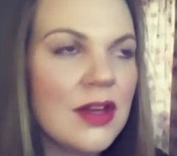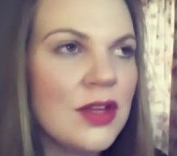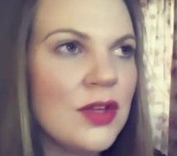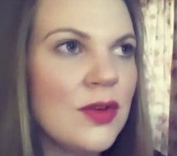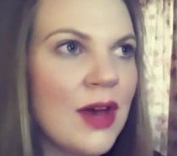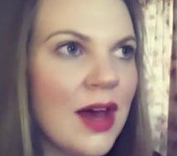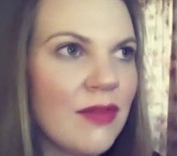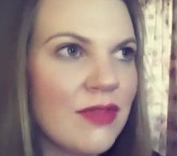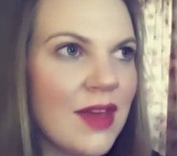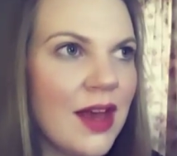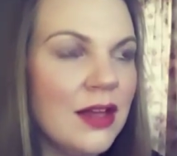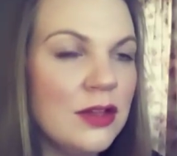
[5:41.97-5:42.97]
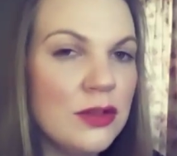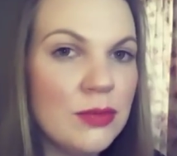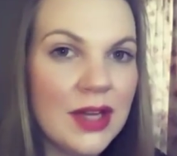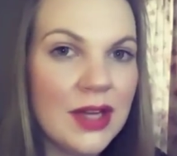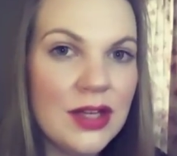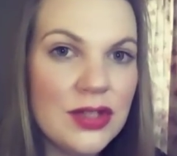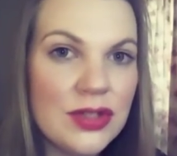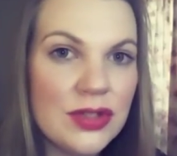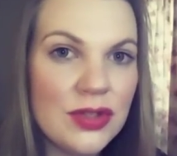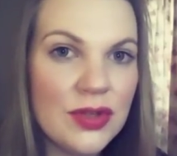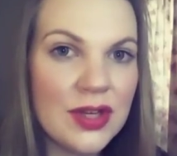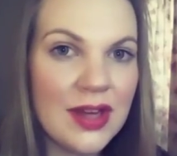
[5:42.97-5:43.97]
you have that illumination,
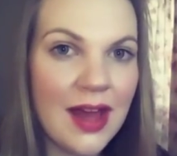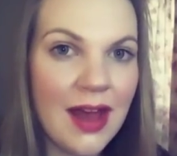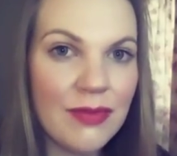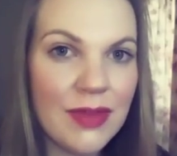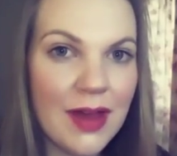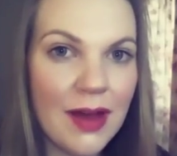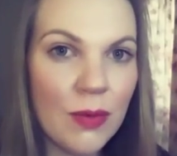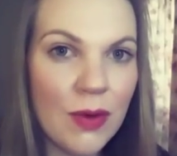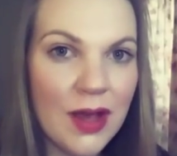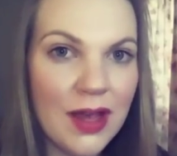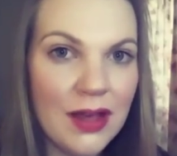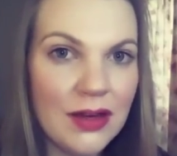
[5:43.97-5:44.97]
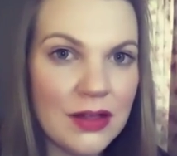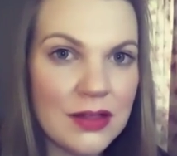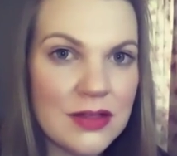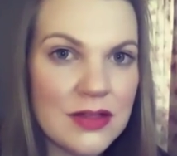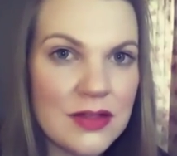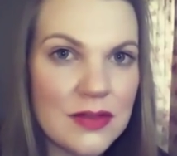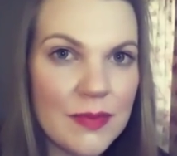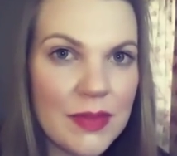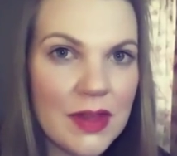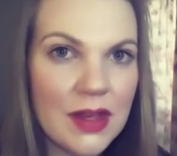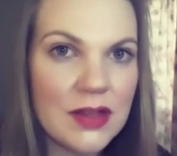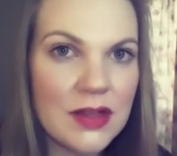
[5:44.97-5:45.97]
you can have that awareness
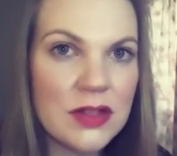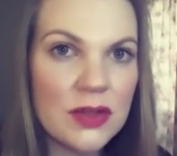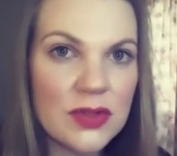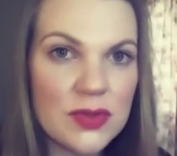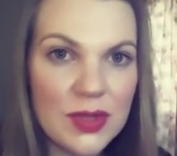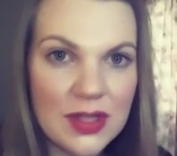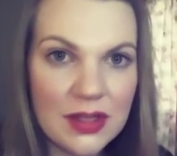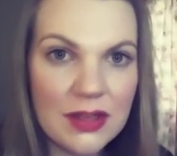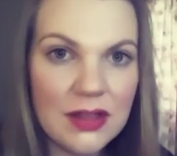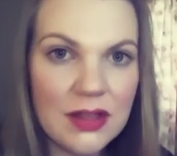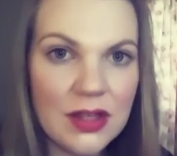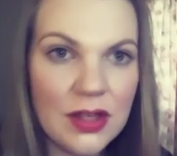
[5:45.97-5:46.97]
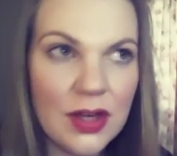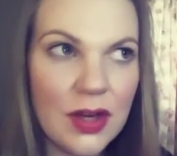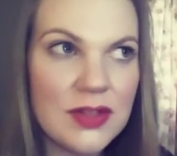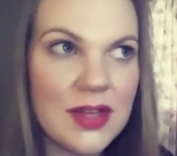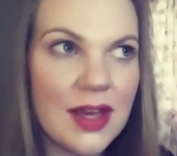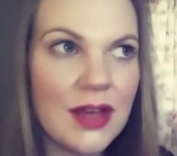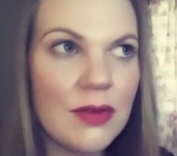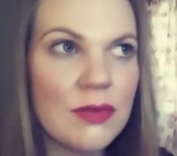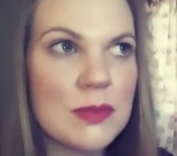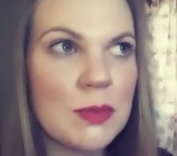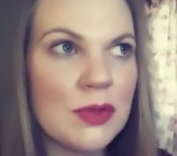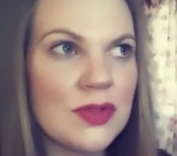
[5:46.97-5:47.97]
as long as we you know take
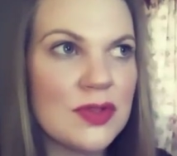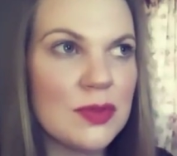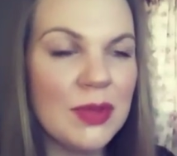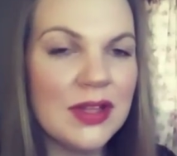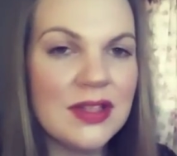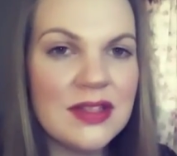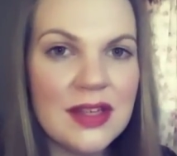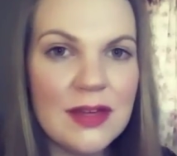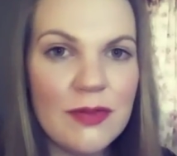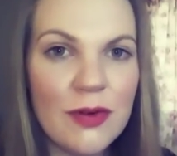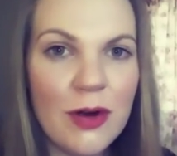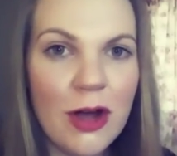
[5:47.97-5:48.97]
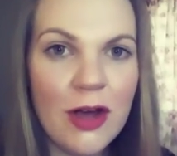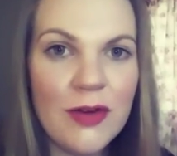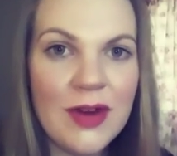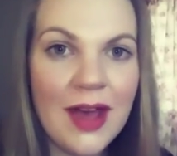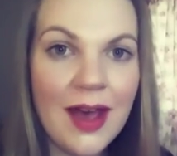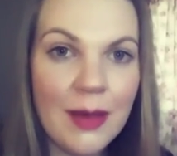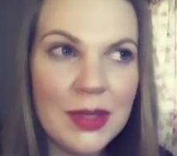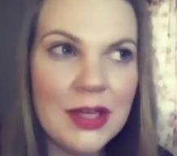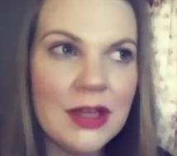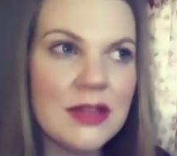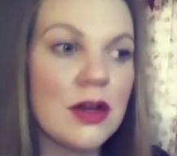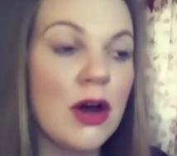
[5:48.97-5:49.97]
responsibility for our own
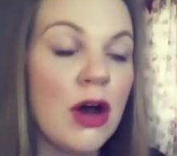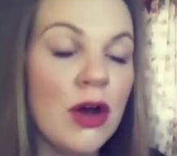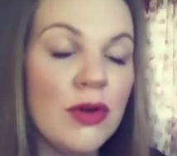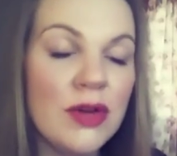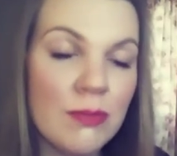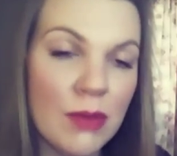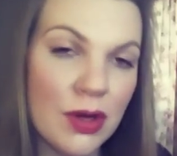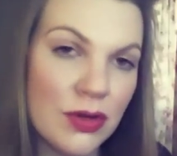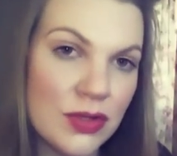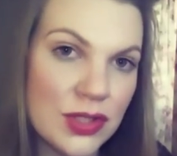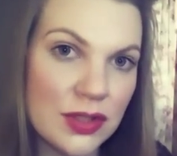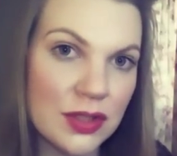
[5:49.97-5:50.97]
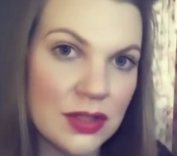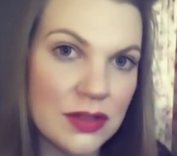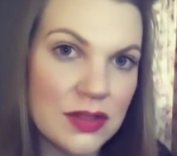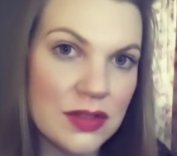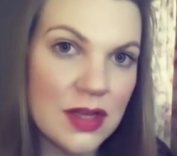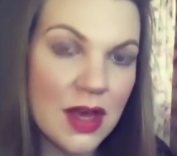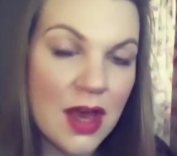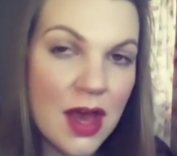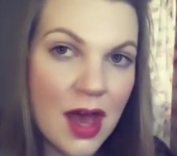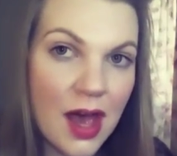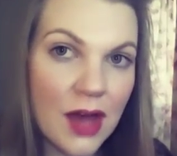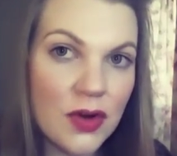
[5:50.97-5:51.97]
happiness our own emotions
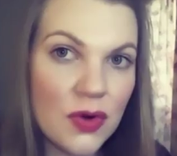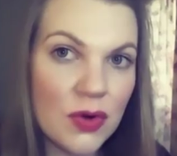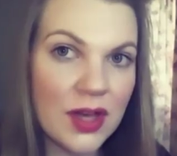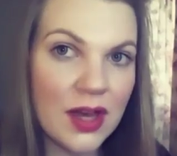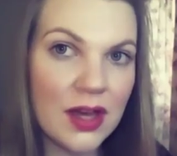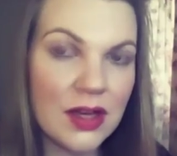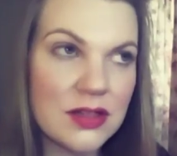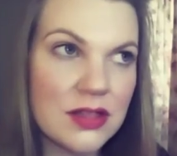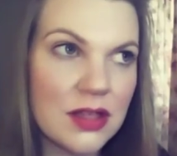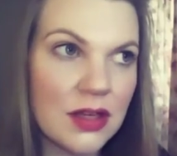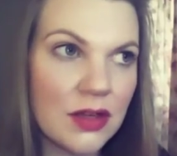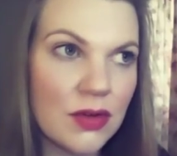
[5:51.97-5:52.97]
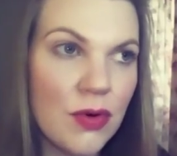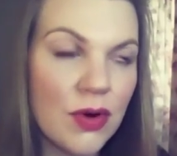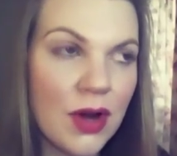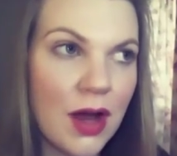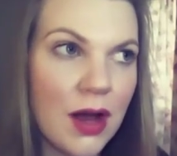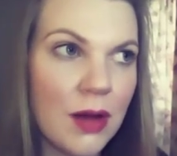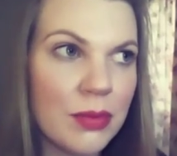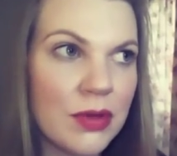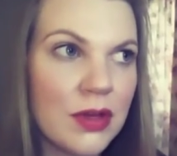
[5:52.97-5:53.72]
and not get caught up